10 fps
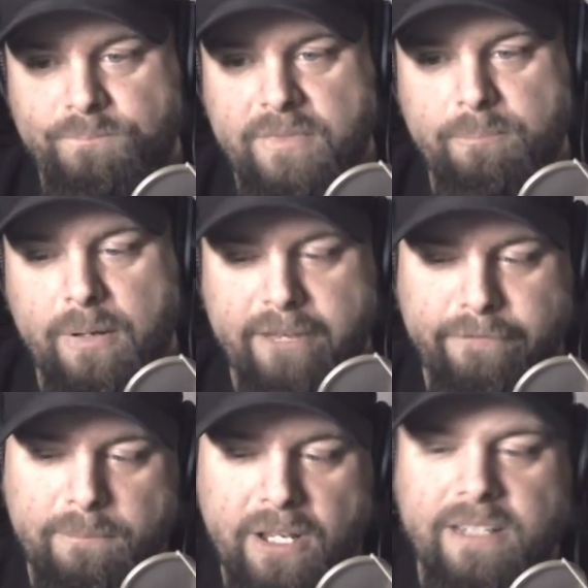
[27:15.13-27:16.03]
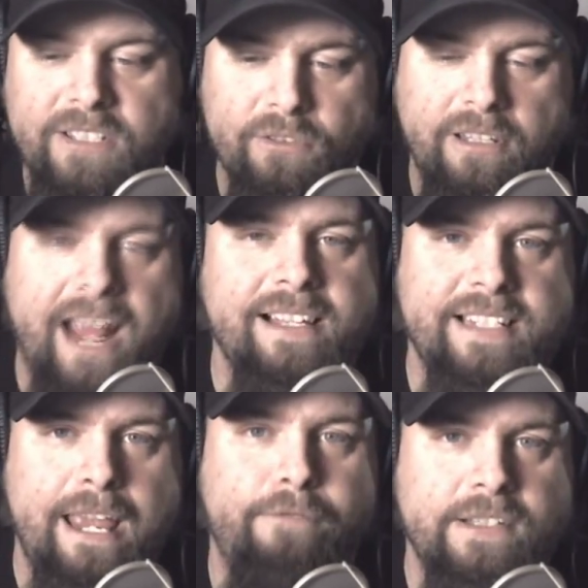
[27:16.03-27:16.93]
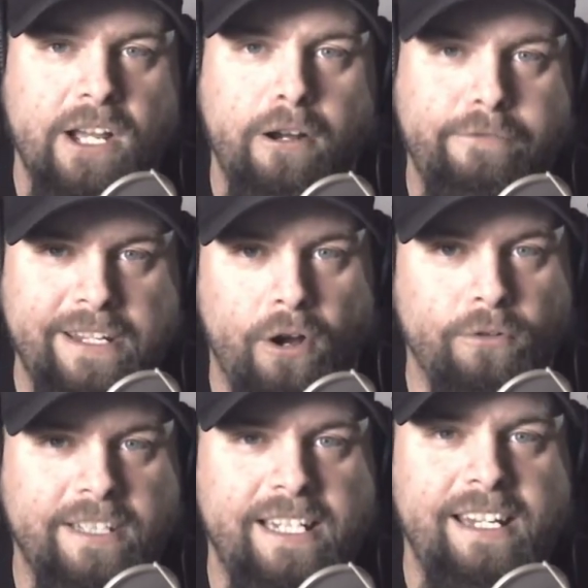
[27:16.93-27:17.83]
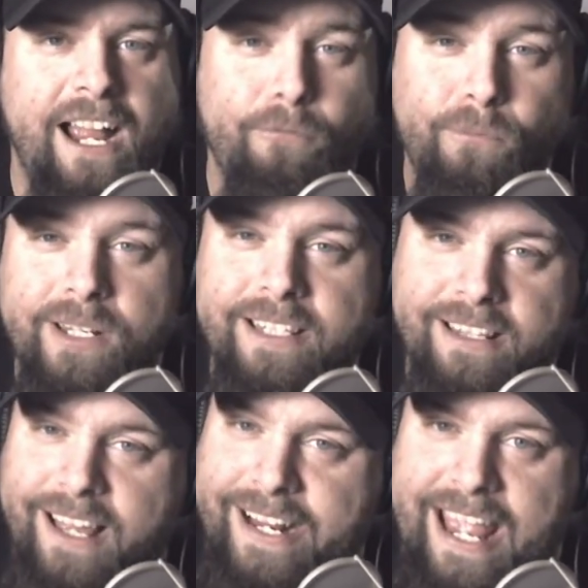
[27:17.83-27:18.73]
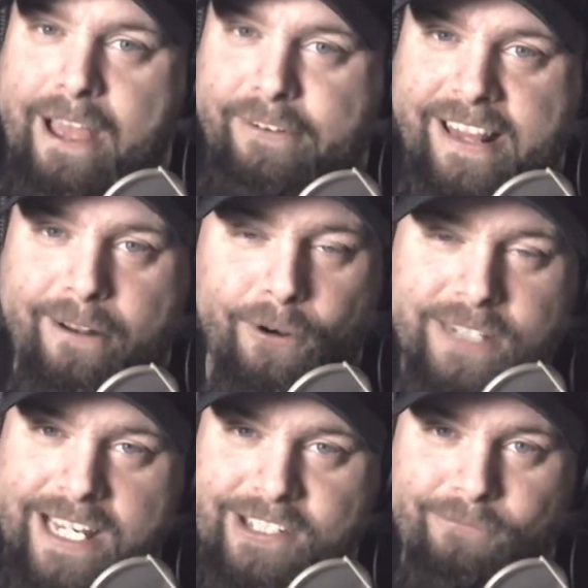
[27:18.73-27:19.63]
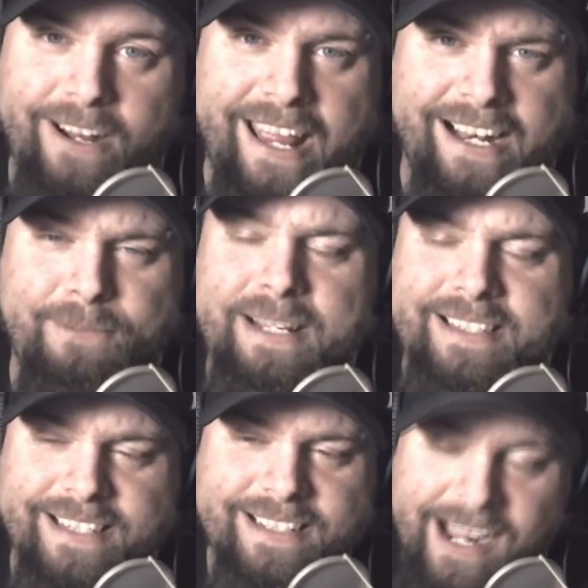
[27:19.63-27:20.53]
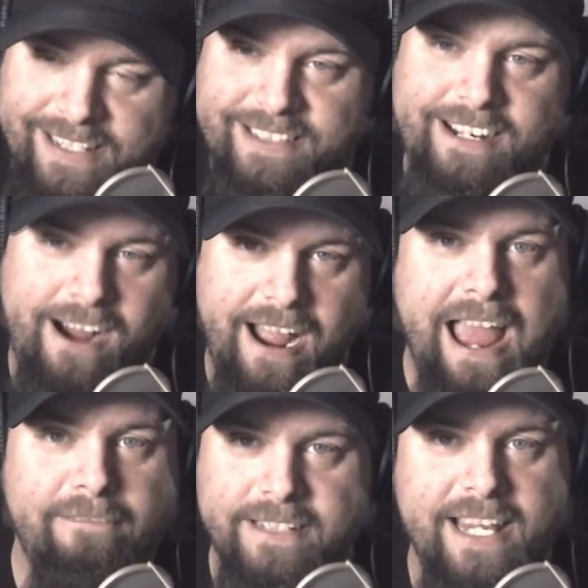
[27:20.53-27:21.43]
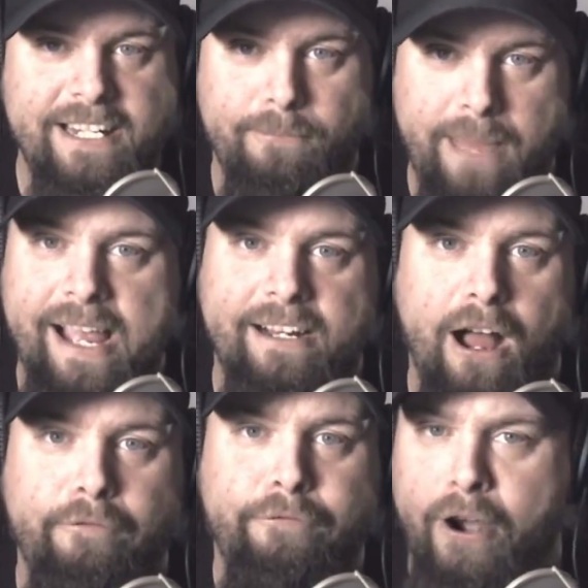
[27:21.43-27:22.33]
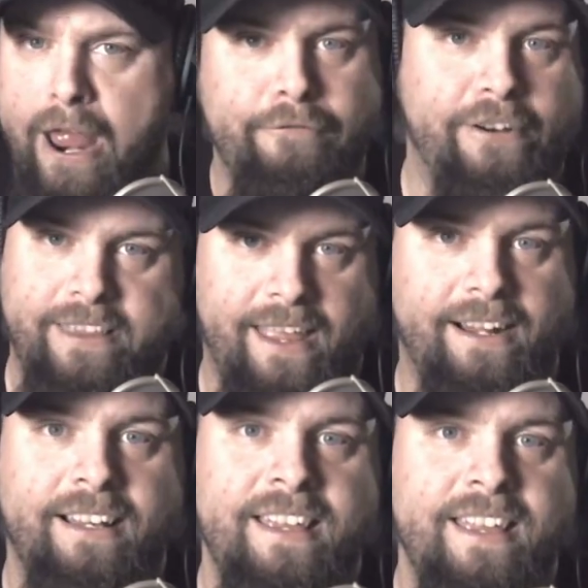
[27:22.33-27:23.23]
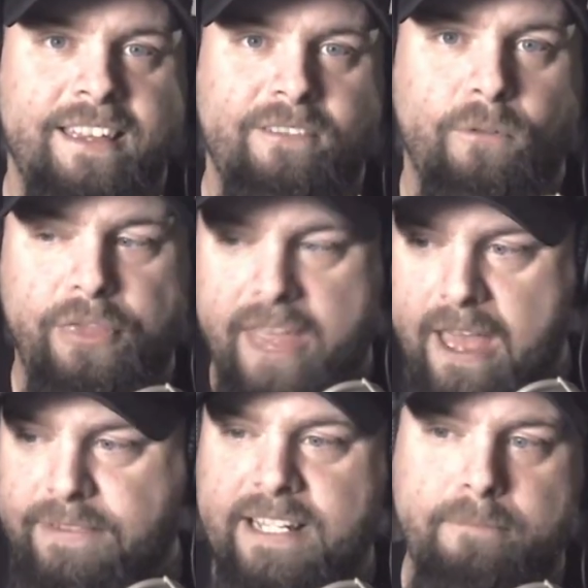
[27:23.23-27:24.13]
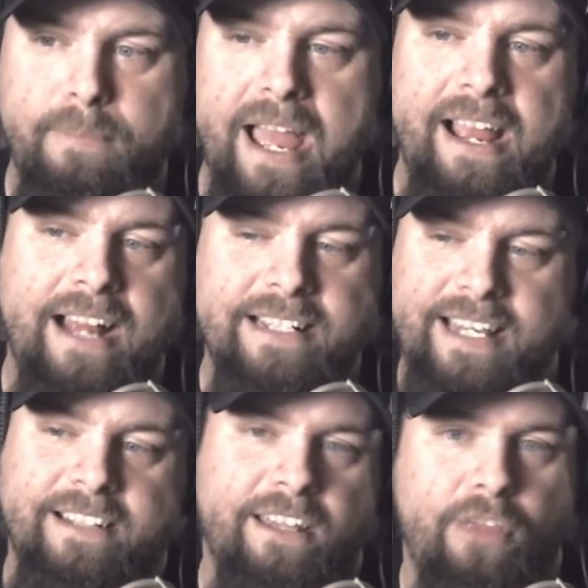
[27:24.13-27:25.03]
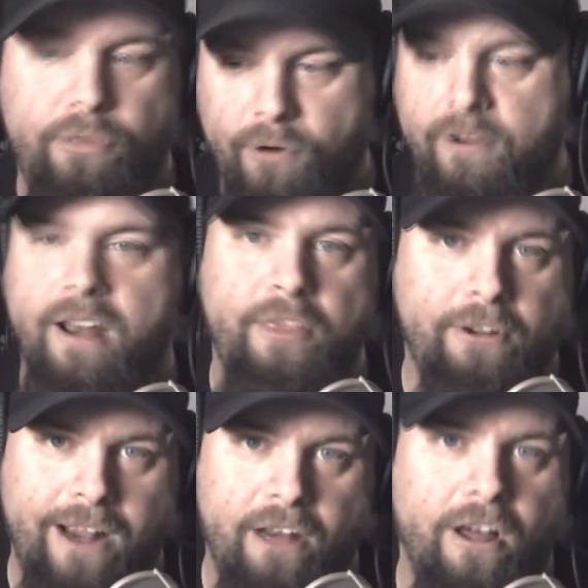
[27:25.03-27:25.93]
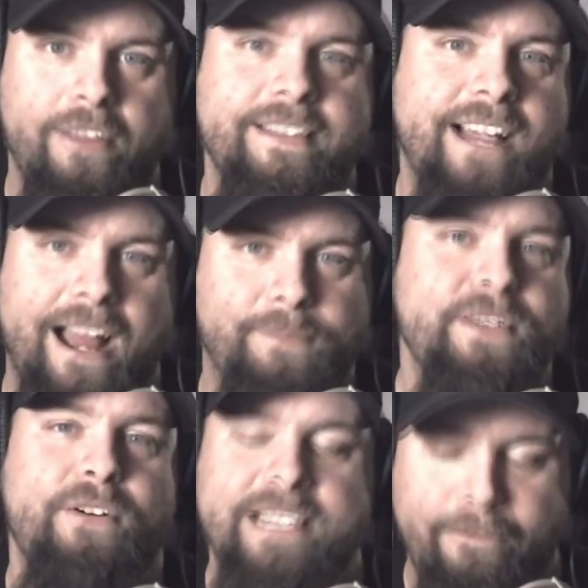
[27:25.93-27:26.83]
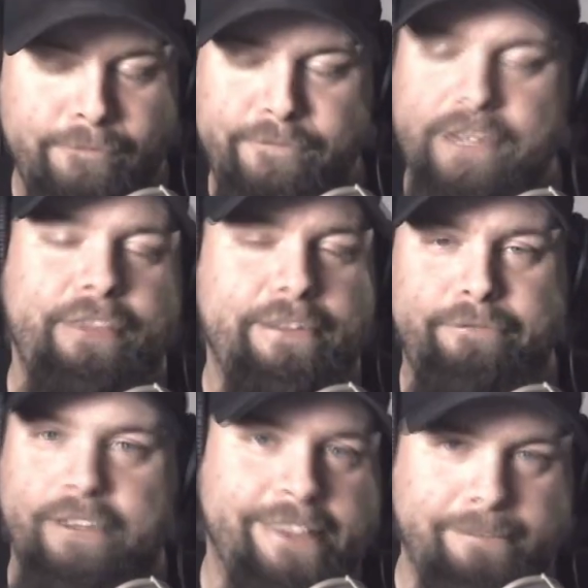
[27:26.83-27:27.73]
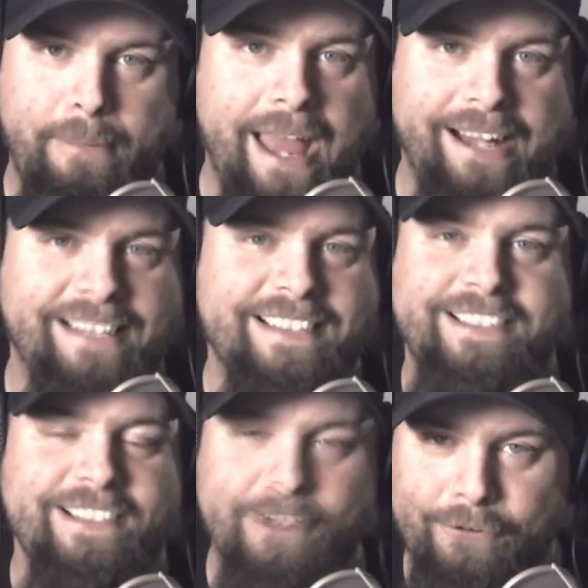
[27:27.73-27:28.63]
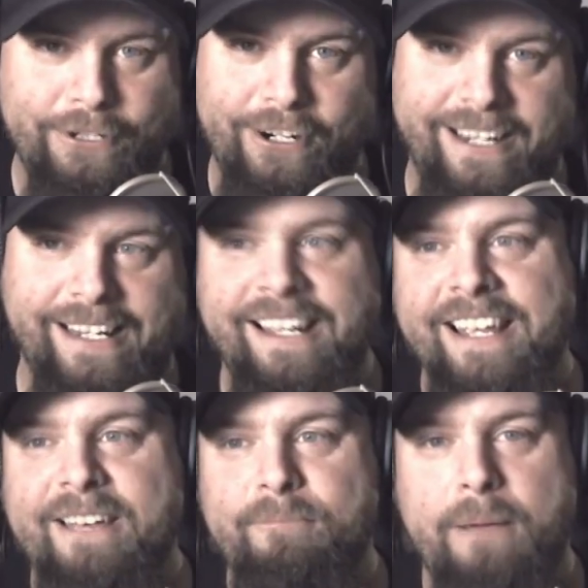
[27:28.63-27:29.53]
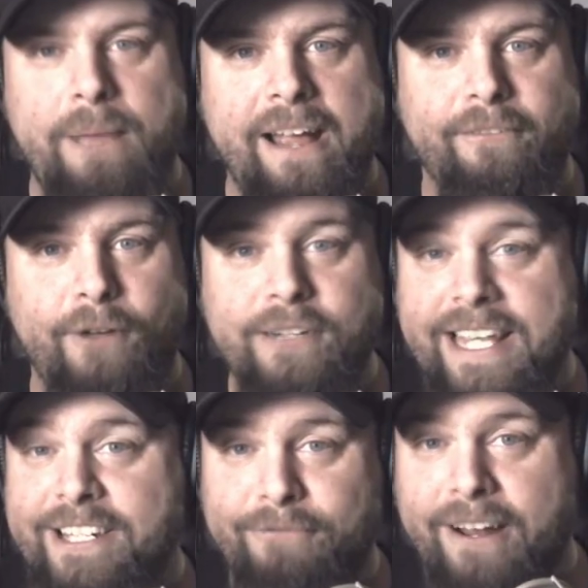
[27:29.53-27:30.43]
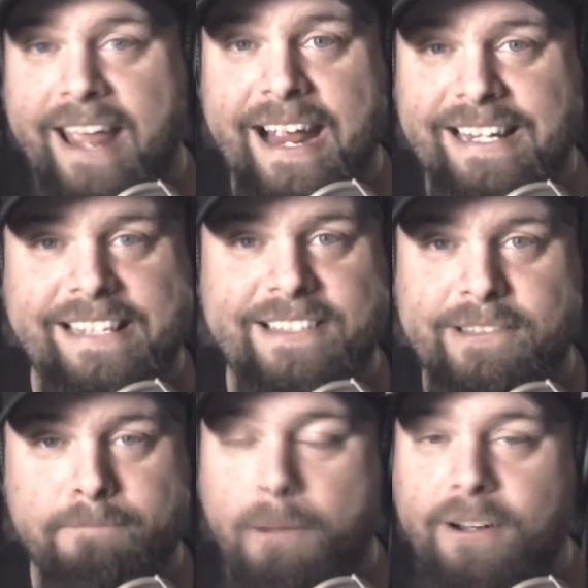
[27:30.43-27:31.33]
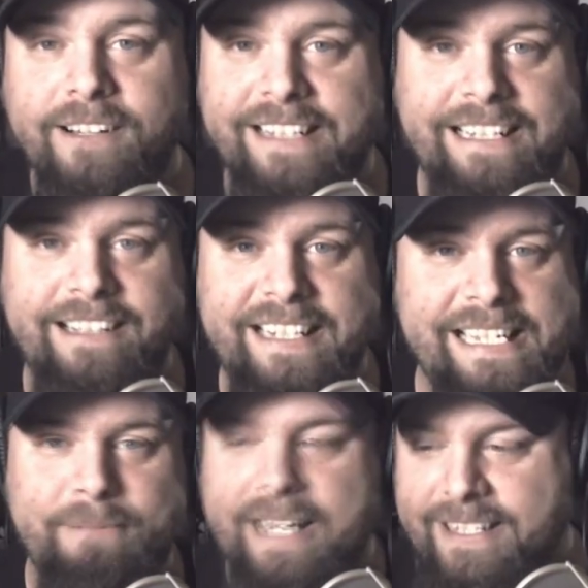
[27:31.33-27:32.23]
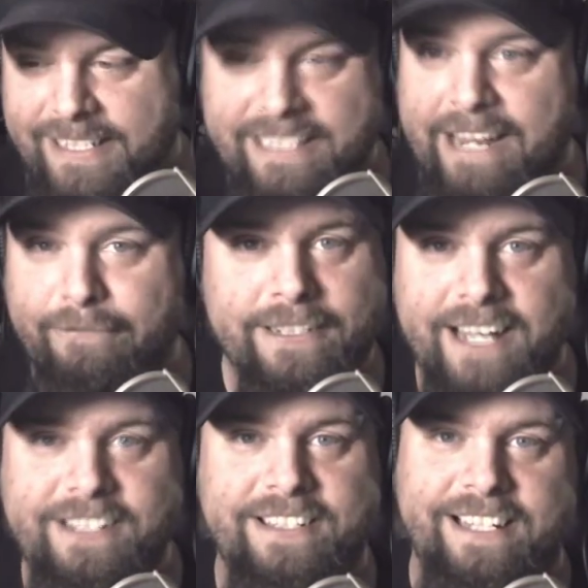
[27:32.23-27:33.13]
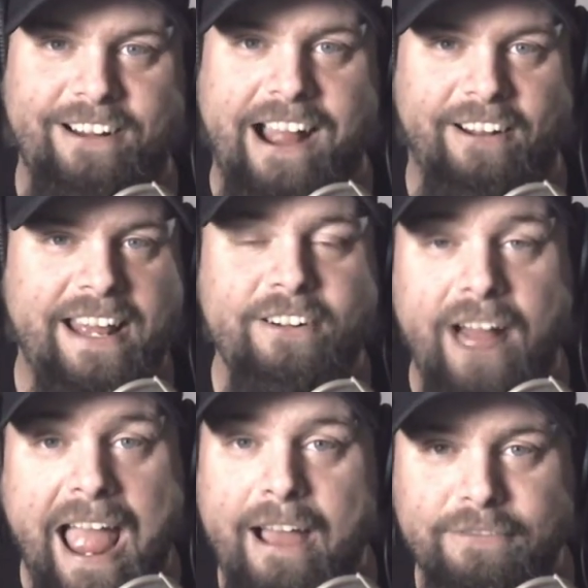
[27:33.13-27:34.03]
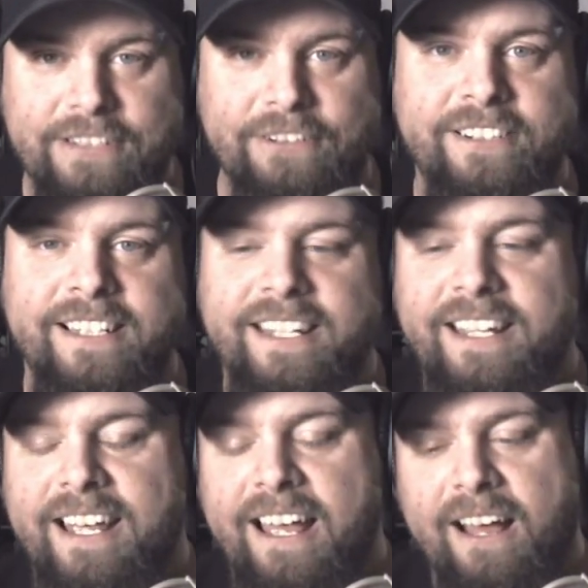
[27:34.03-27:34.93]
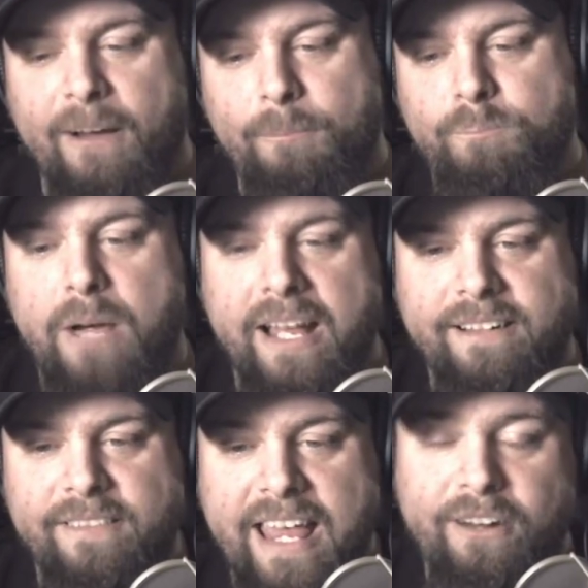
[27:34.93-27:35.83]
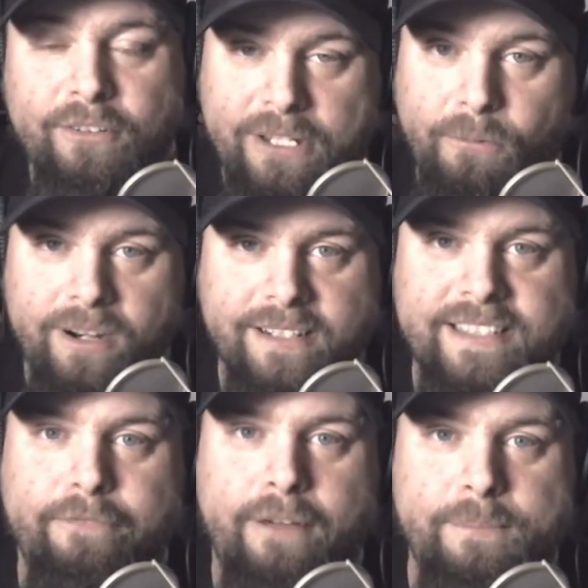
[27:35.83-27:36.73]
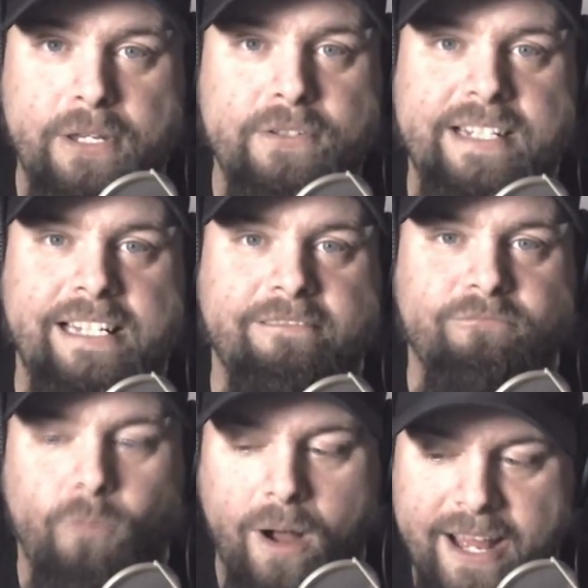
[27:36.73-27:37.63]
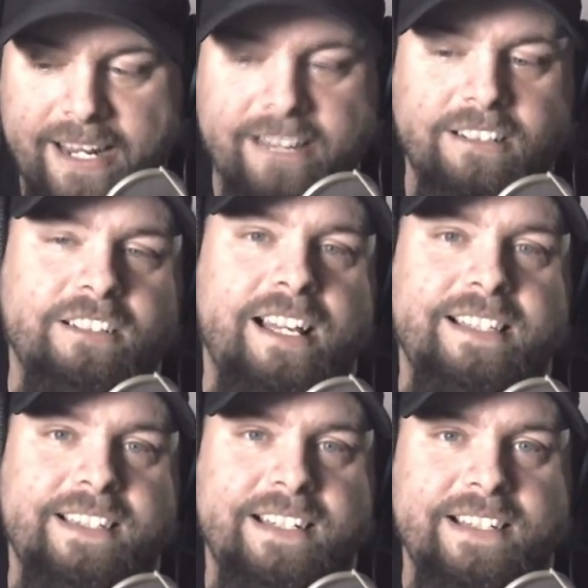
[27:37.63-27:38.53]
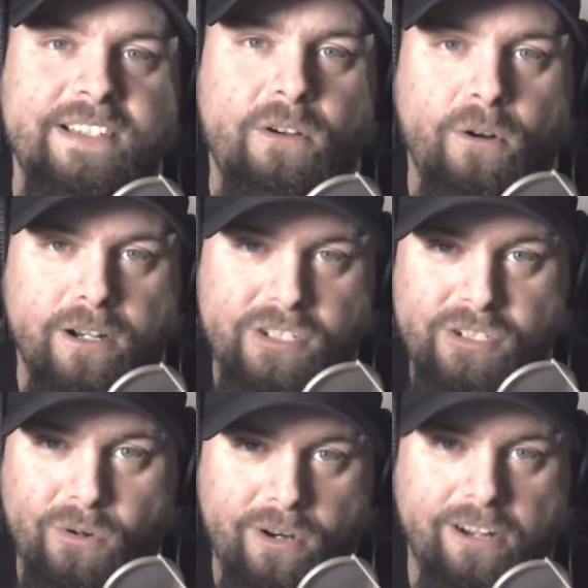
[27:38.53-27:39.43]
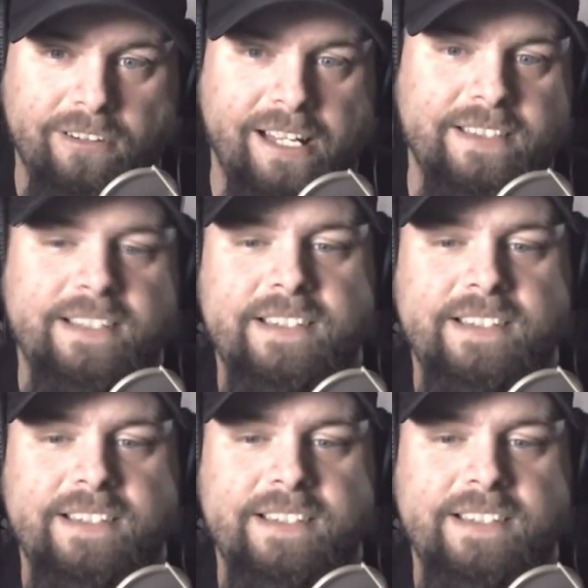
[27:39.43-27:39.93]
but if I'm going to do landscape photography only, I really like having that Rotation 180, because it's nice to not have to take your bag off for everything. With the f-stop bag, I tend to throw it on the ground all the time. So it's a filthy, filthy bag. It's so dirty. But my Rotation 180 is sparkling clean because it never touches the ground. I don't have to. But that only works if I'm using wide-angle lenses or shorter lenses.